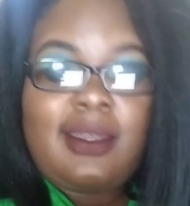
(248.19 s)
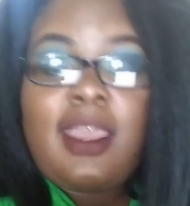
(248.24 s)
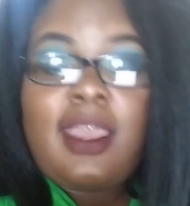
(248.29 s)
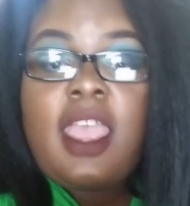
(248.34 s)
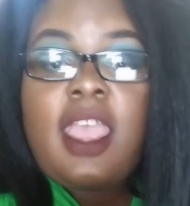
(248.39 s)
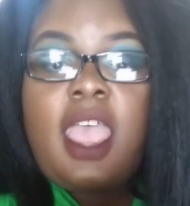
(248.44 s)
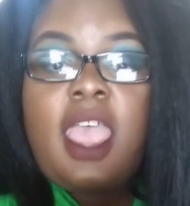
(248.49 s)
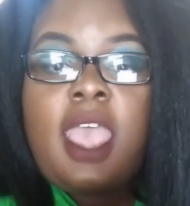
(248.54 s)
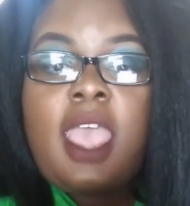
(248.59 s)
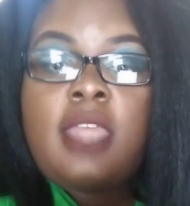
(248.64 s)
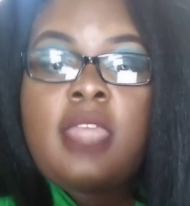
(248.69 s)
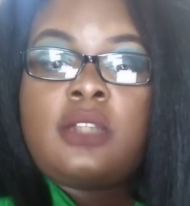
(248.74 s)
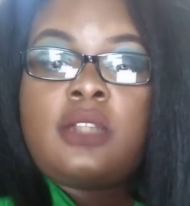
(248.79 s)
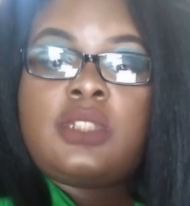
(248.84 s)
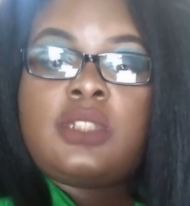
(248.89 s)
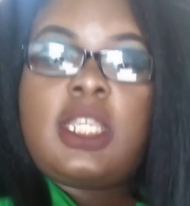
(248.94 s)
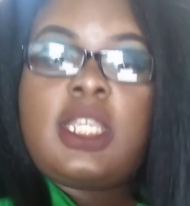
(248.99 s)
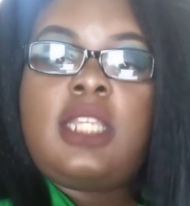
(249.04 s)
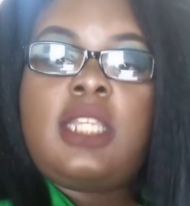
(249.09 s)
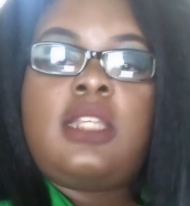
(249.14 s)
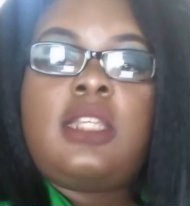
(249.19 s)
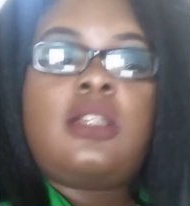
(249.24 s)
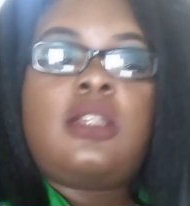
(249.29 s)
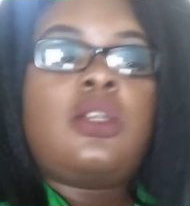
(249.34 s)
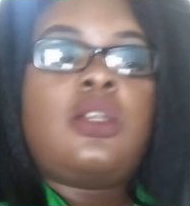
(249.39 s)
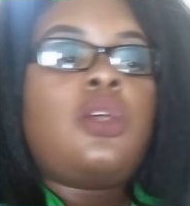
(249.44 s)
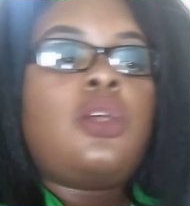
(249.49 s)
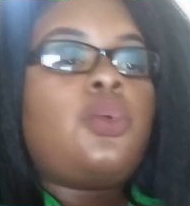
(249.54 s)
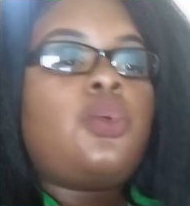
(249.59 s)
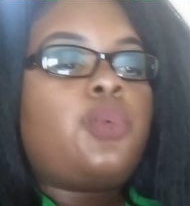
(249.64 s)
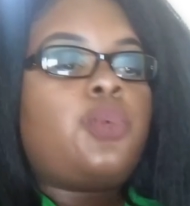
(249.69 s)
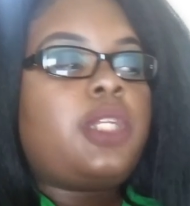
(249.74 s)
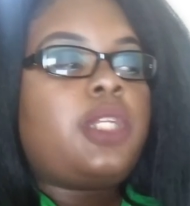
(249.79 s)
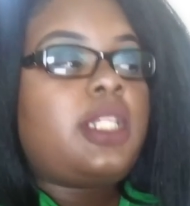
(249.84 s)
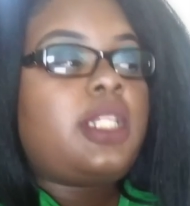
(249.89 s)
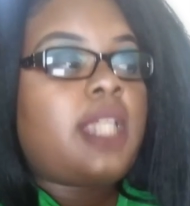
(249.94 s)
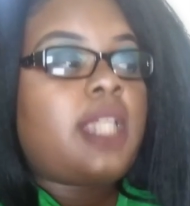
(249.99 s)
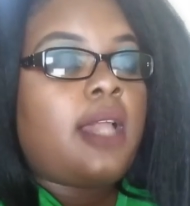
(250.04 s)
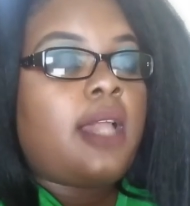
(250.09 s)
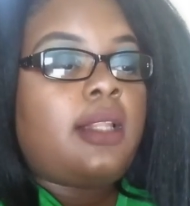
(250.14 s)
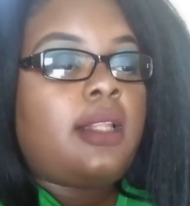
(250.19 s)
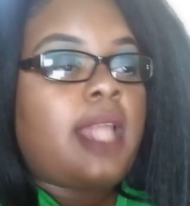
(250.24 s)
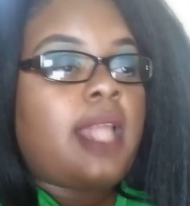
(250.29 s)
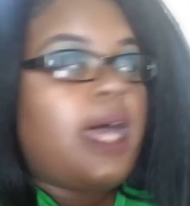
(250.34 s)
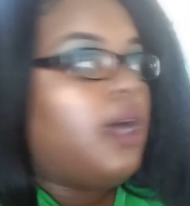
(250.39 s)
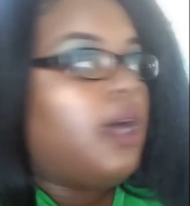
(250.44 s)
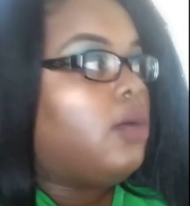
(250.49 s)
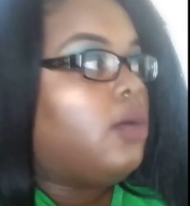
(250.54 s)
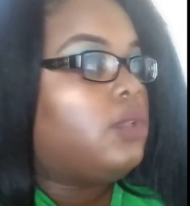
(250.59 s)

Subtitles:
annotating, reading out loud,